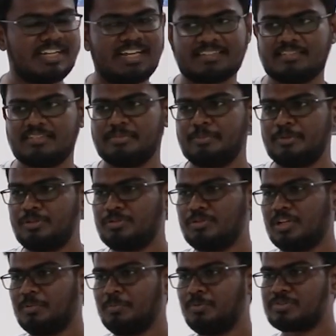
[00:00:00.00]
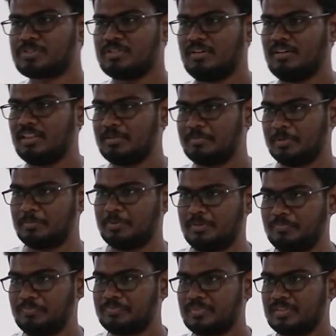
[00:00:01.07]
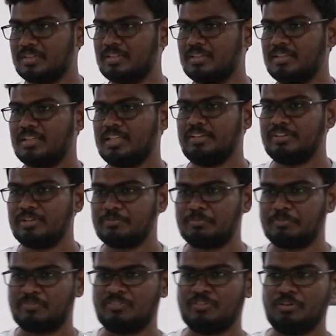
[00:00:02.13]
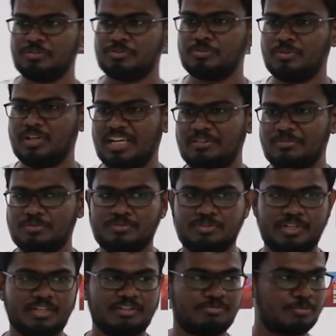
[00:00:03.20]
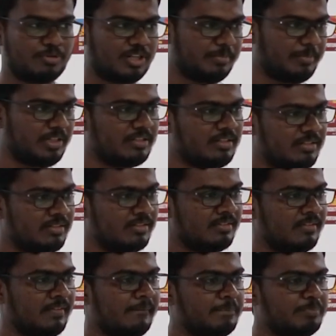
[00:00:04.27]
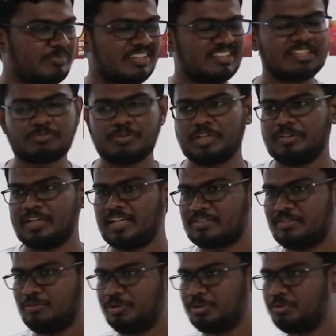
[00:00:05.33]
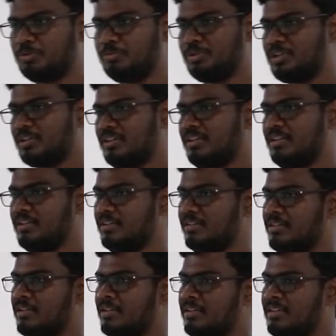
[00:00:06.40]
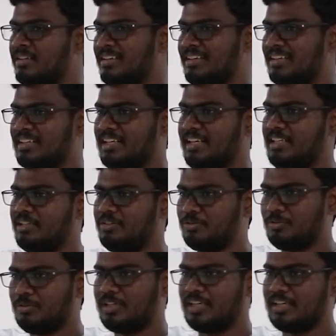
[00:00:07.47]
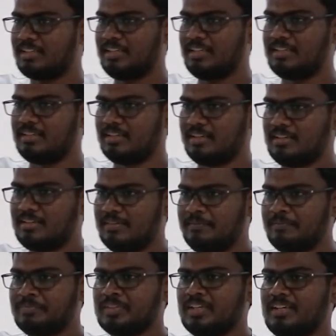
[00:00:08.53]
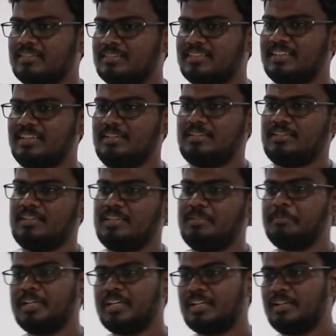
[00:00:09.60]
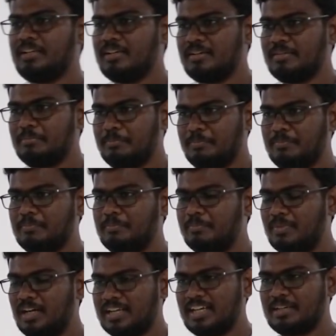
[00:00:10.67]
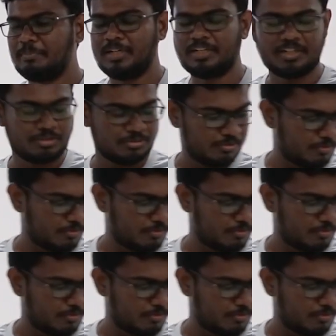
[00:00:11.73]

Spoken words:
accessible to almost all the people, even folks who have no idea of programming. And that's what we are actually going to do. We are going to write our code directly here and see it immediately get built into